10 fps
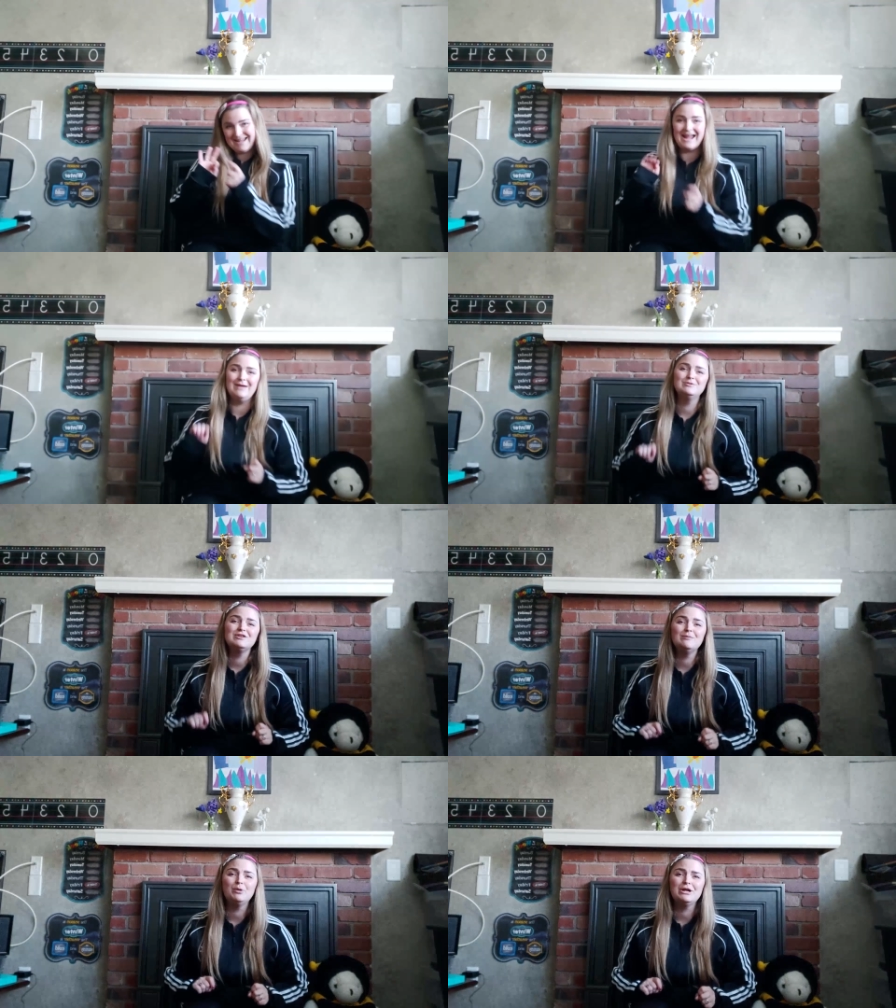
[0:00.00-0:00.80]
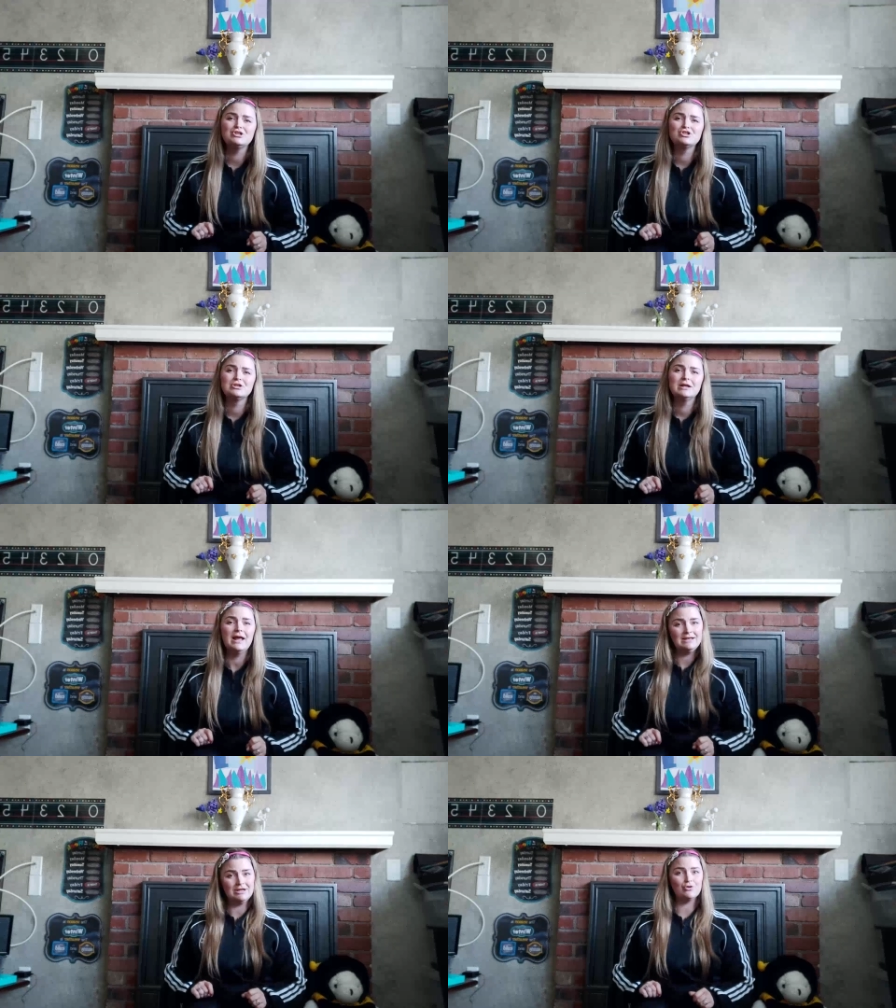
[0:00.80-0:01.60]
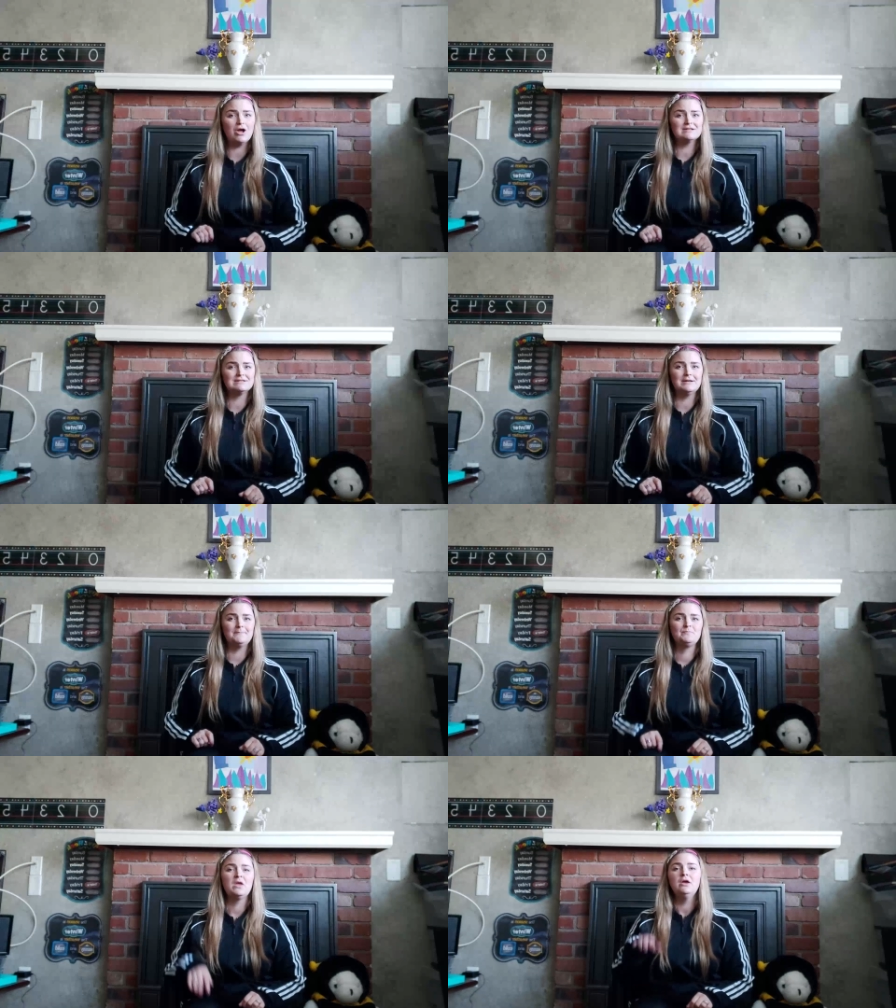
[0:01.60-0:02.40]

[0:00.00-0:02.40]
came to the bridge, and he crossed it.